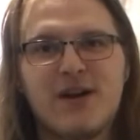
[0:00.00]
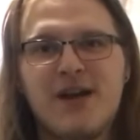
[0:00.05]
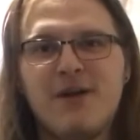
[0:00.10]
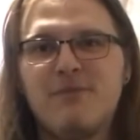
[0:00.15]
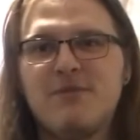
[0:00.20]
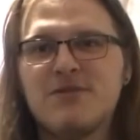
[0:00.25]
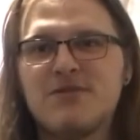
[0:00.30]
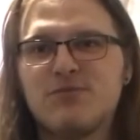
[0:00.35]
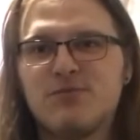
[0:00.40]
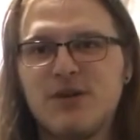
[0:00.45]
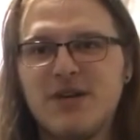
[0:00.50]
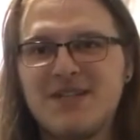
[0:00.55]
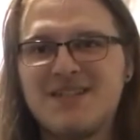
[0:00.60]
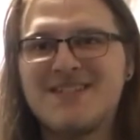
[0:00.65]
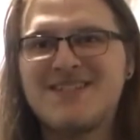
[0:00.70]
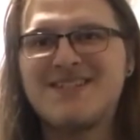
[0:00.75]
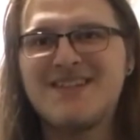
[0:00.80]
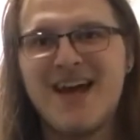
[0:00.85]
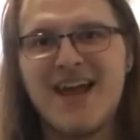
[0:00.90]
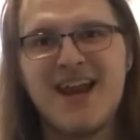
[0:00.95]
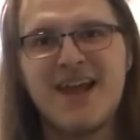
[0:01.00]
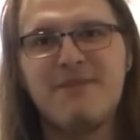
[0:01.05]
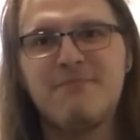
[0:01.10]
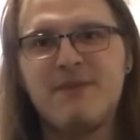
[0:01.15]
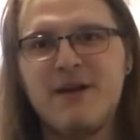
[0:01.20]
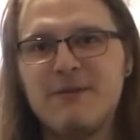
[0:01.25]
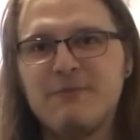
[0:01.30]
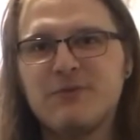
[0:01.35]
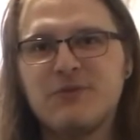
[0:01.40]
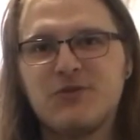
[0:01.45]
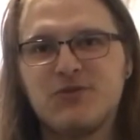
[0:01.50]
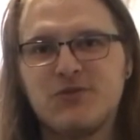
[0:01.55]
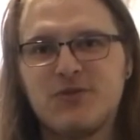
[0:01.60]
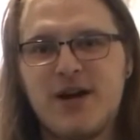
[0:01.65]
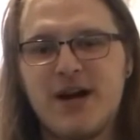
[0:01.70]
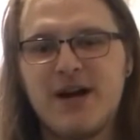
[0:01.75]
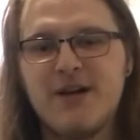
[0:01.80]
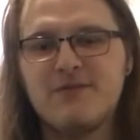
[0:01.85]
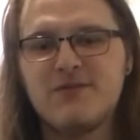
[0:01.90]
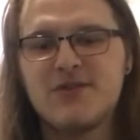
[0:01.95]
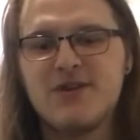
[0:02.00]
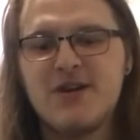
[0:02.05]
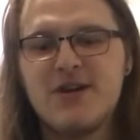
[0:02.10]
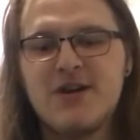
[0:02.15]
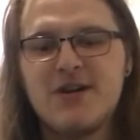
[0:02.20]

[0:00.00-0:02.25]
It was resetting people's Triumphs.